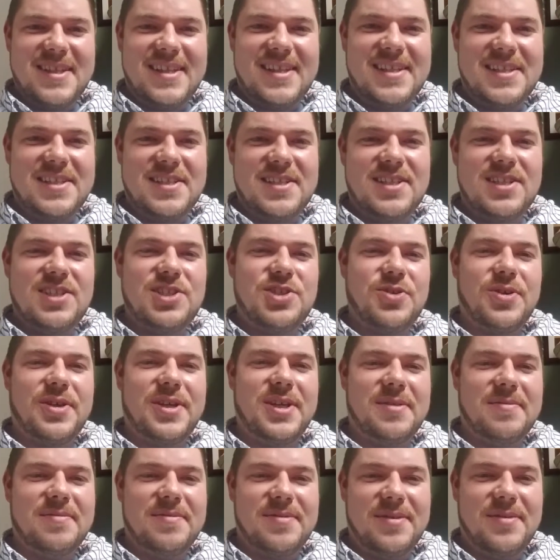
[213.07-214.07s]
the
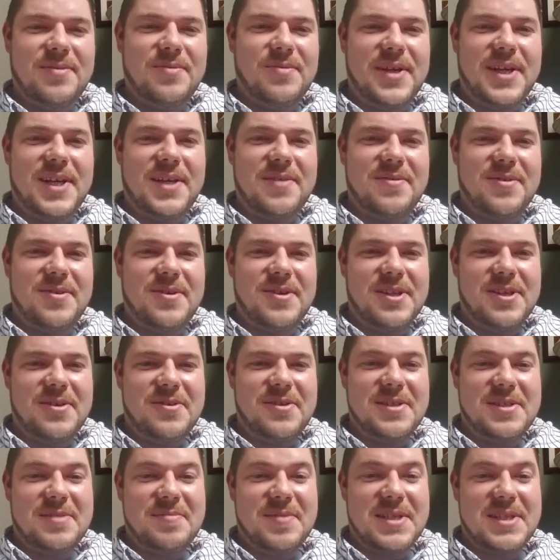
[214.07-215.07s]
joy of waiting for there
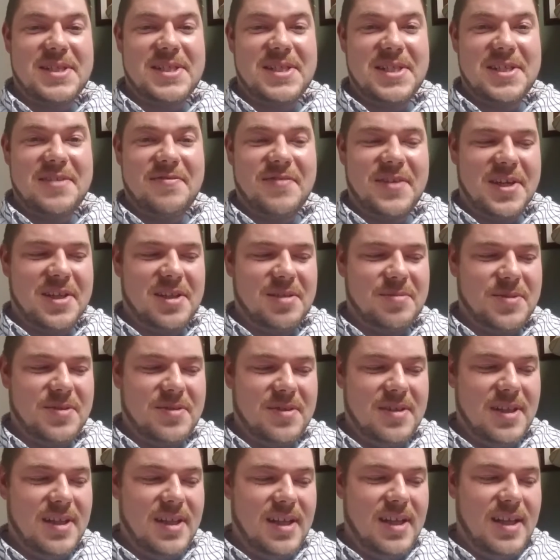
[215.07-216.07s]
to be a seat
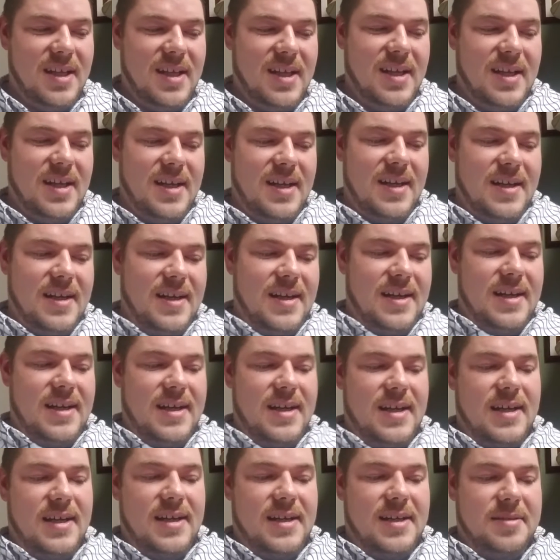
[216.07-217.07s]
available.
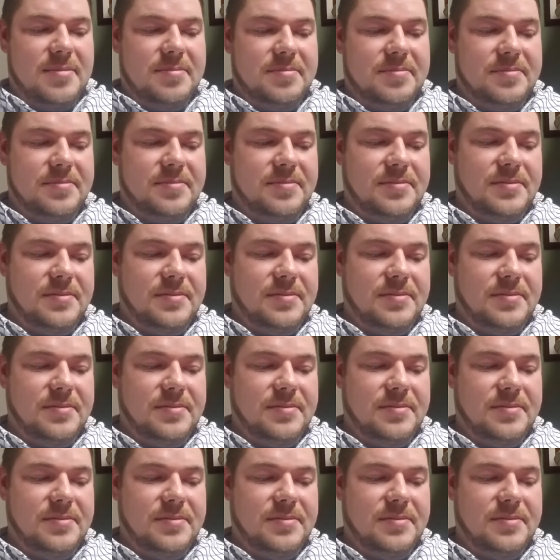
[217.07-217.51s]
One